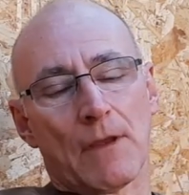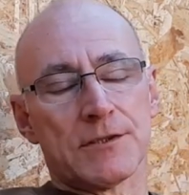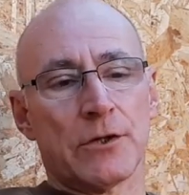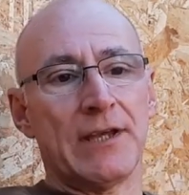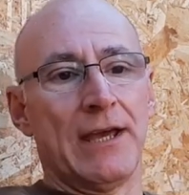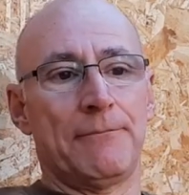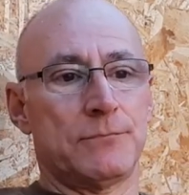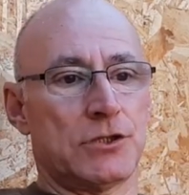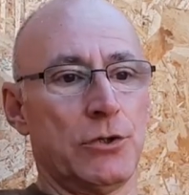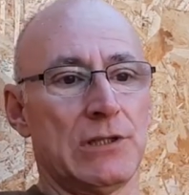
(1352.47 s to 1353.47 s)
So yeah,
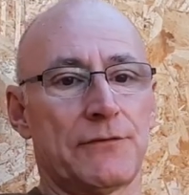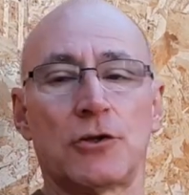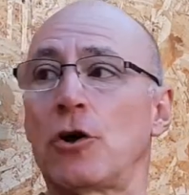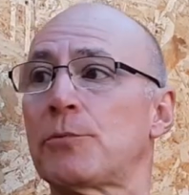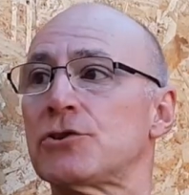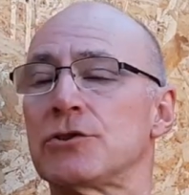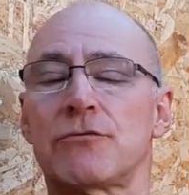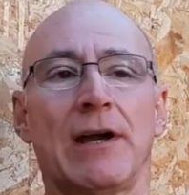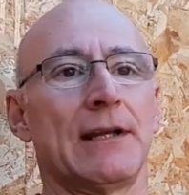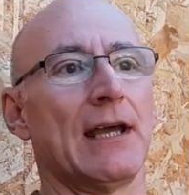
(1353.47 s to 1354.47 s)
two definite options
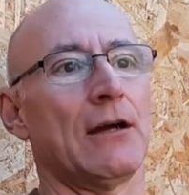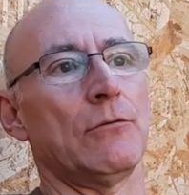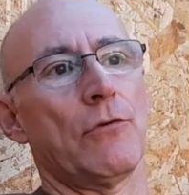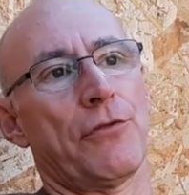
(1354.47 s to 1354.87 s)
right now.